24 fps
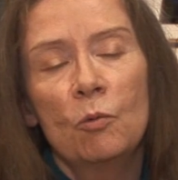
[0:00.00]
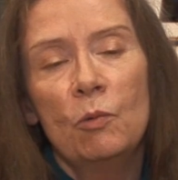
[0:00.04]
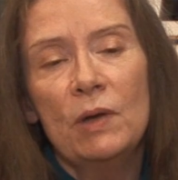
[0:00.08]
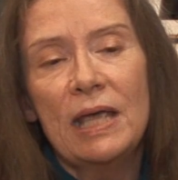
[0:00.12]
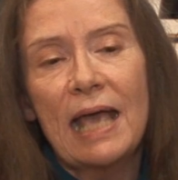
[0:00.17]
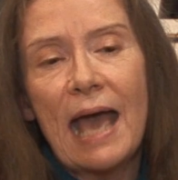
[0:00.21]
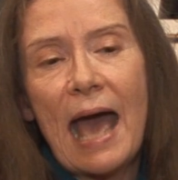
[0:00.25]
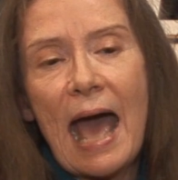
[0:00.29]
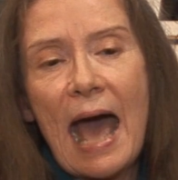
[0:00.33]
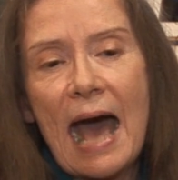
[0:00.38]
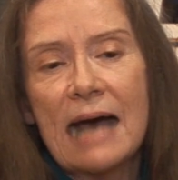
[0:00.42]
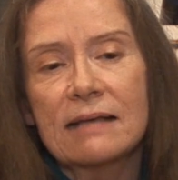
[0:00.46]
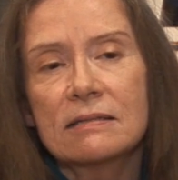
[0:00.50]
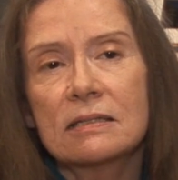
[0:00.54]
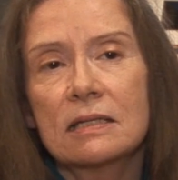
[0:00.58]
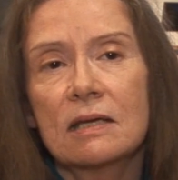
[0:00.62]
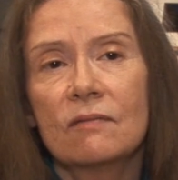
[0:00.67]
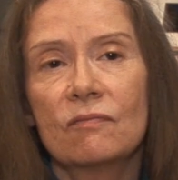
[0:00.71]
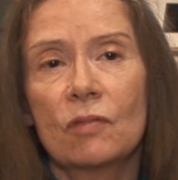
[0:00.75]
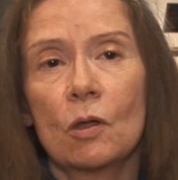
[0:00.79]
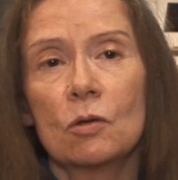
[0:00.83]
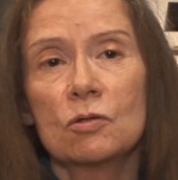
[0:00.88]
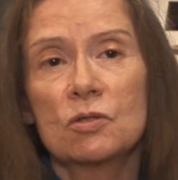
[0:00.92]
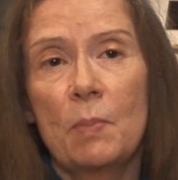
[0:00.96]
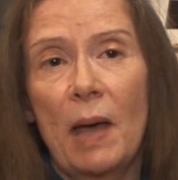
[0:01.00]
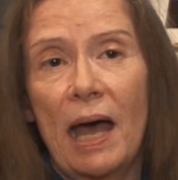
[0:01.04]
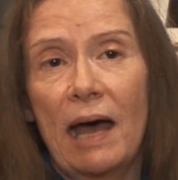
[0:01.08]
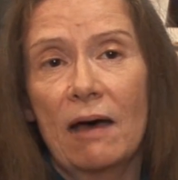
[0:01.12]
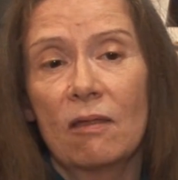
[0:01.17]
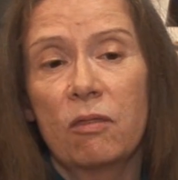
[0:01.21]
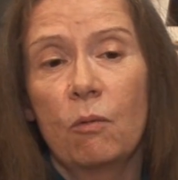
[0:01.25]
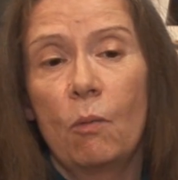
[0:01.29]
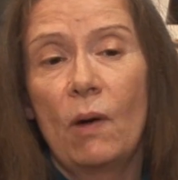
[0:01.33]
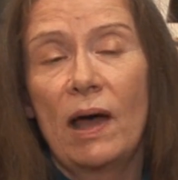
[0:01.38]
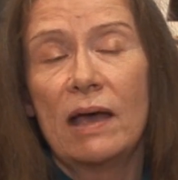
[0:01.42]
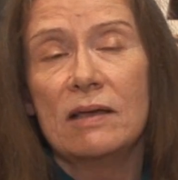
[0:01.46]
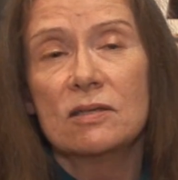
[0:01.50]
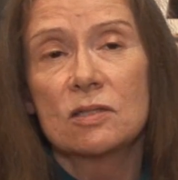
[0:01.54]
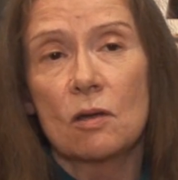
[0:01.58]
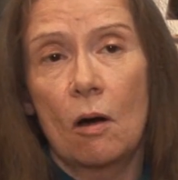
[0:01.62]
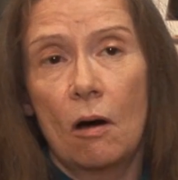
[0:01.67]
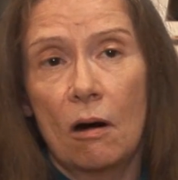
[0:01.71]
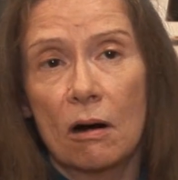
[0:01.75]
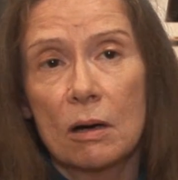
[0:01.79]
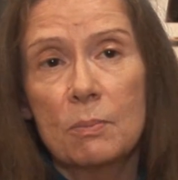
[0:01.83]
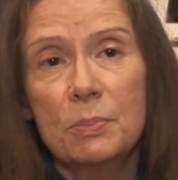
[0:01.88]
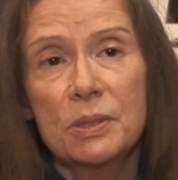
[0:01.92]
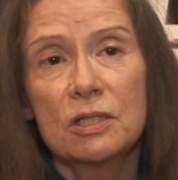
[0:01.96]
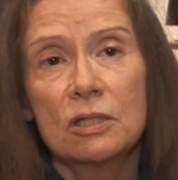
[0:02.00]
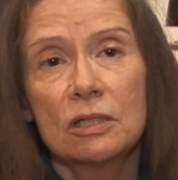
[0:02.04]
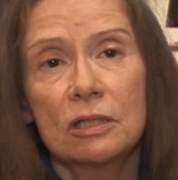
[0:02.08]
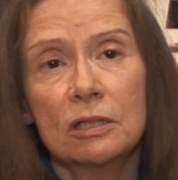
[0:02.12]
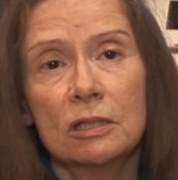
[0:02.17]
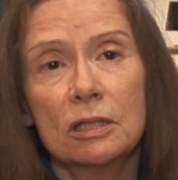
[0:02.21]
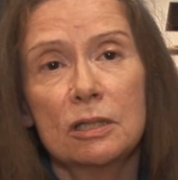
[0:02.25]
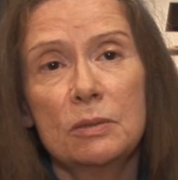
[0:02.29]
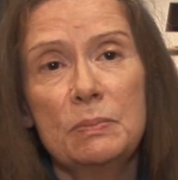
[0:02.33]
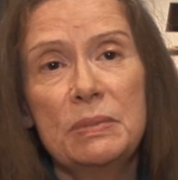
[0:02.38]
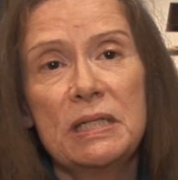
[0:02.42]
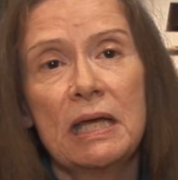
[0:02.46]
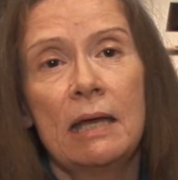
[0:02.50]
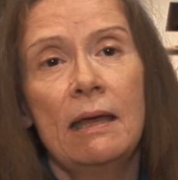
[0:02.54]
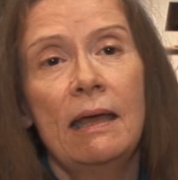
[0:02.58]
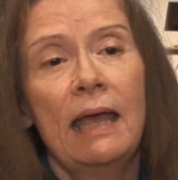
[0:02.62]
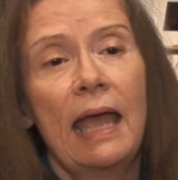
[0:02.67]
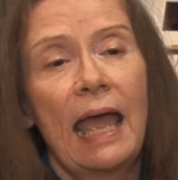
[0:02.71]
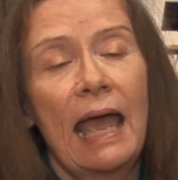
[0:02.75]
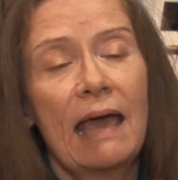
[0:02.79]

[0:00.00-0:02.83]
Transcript: We ask if those pathways are perturbed,